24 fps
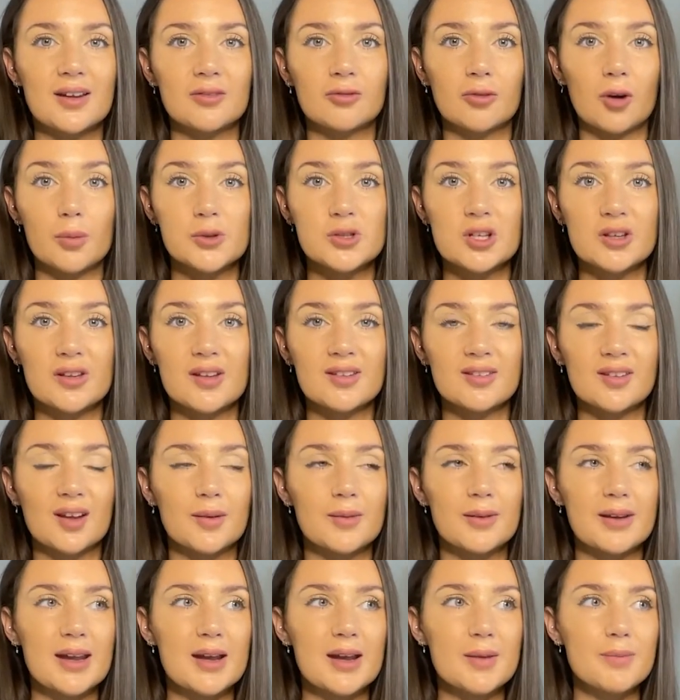rubbish at this
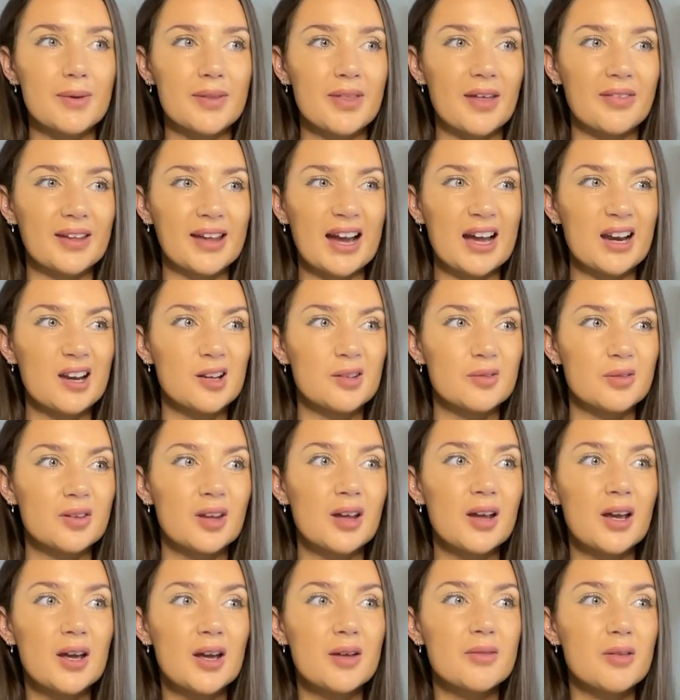time of year, but then the gallops,
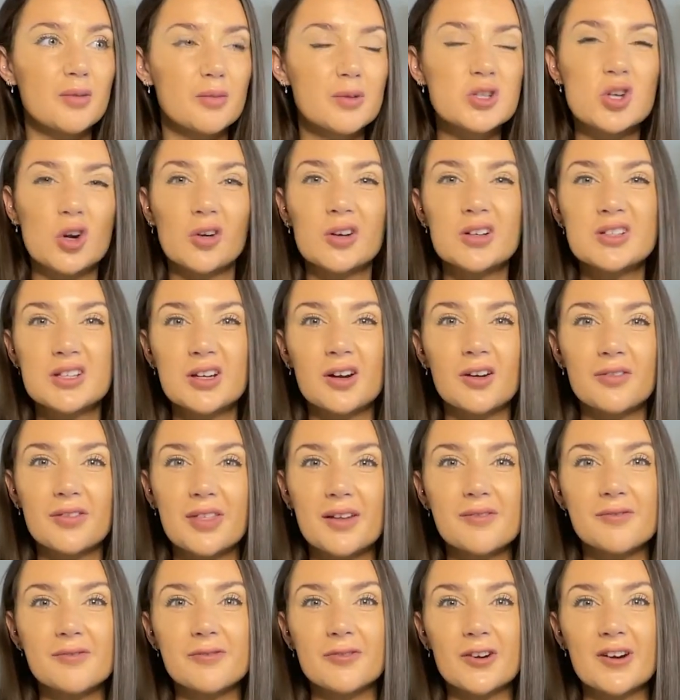the majority of
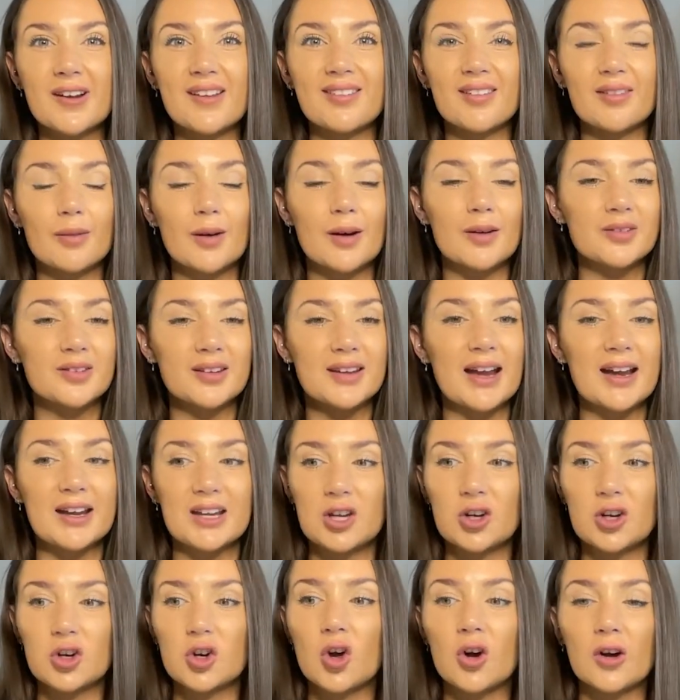them freeze as well. So yeah,
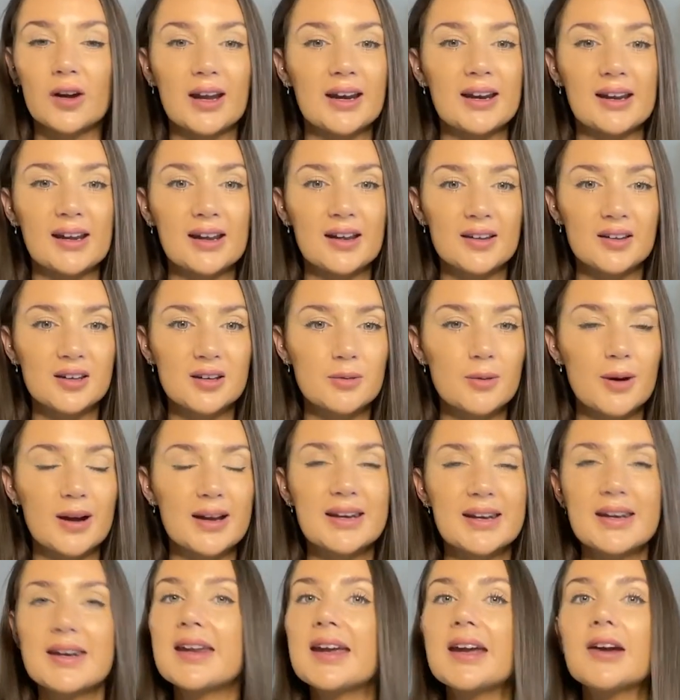you're not getting
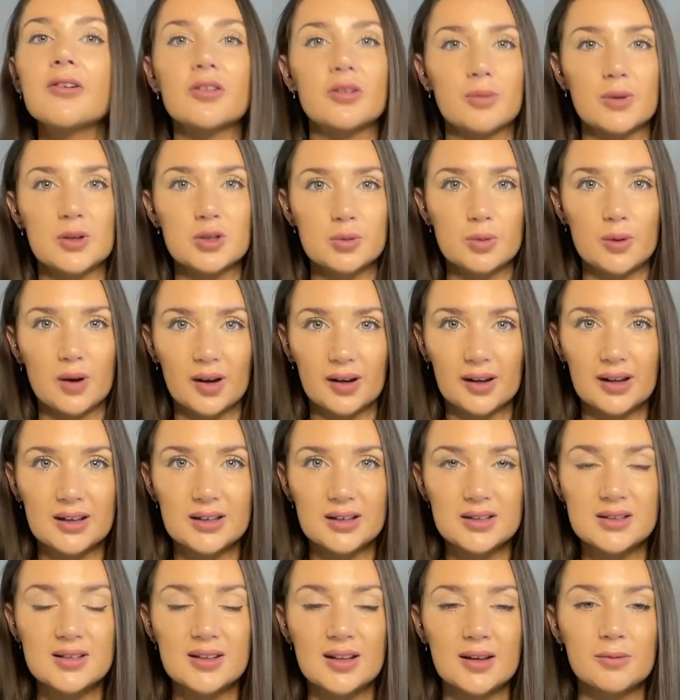anywhere near as much work
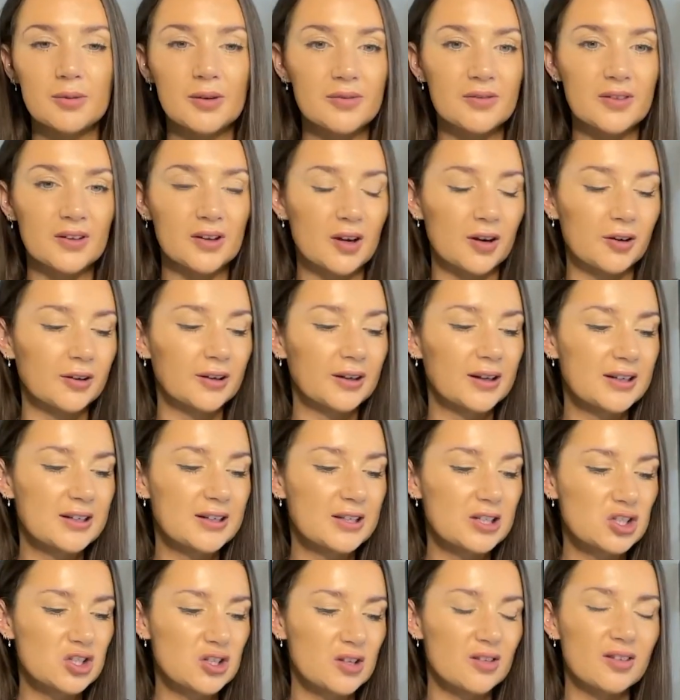into them with the current
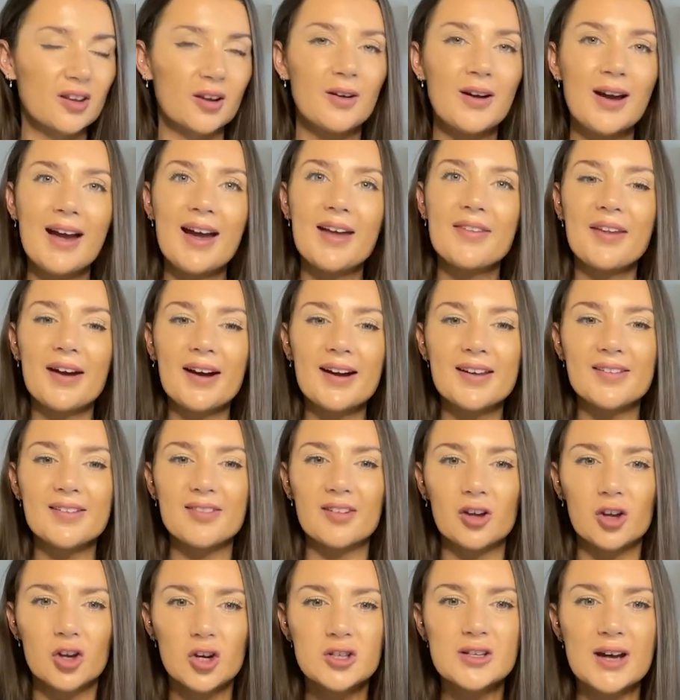conditions. So that is
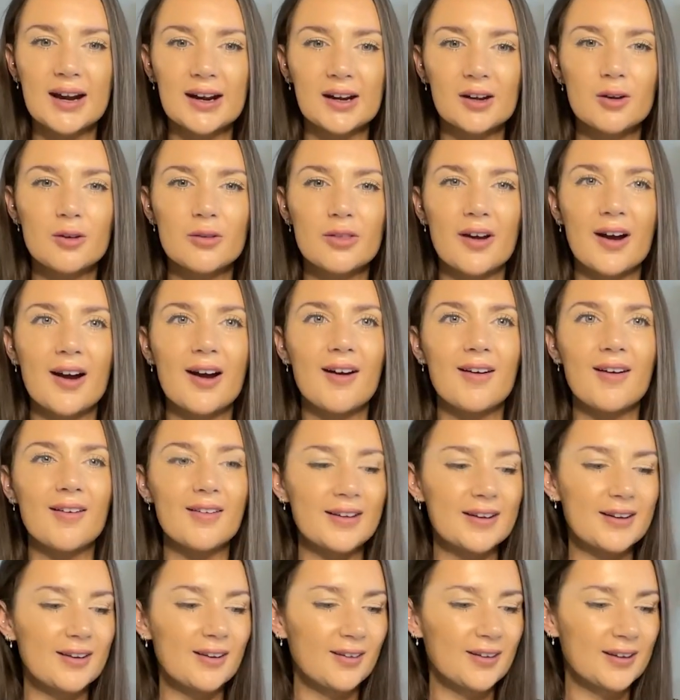a good angle that
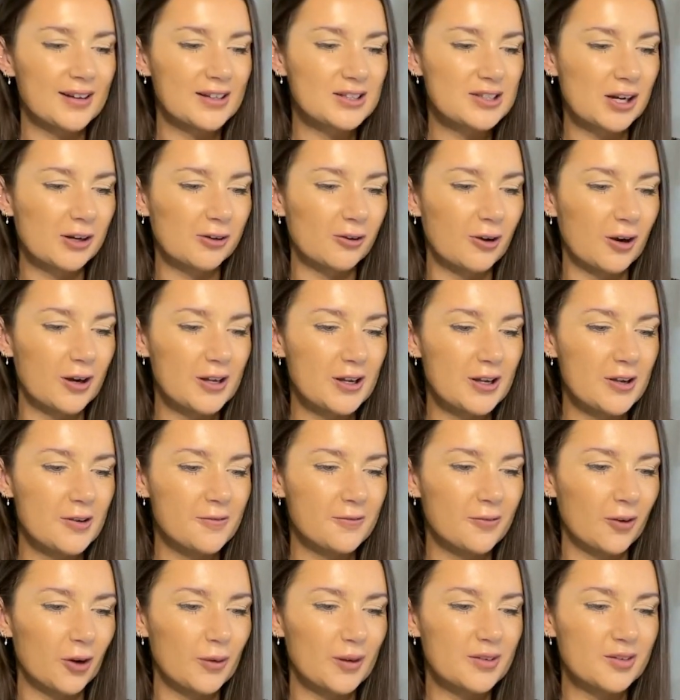I like. Daryl, are you
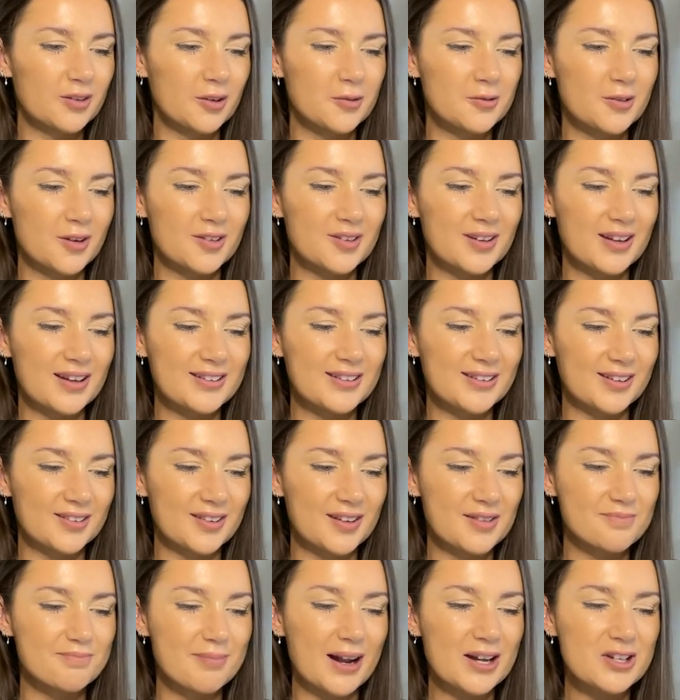following suit? Does
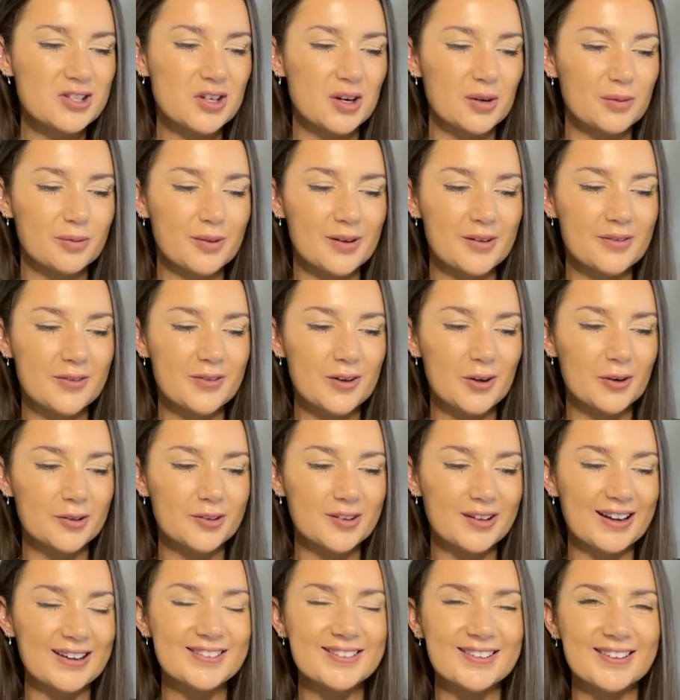it match up with your
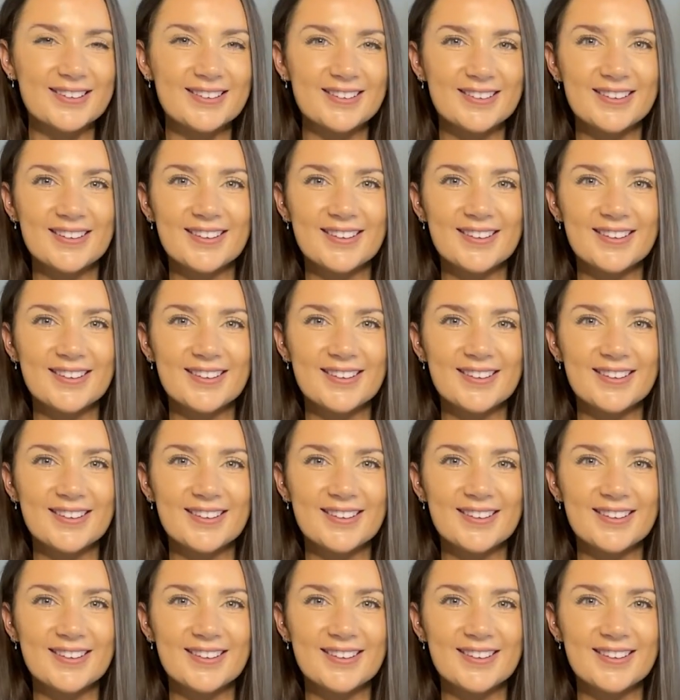selection?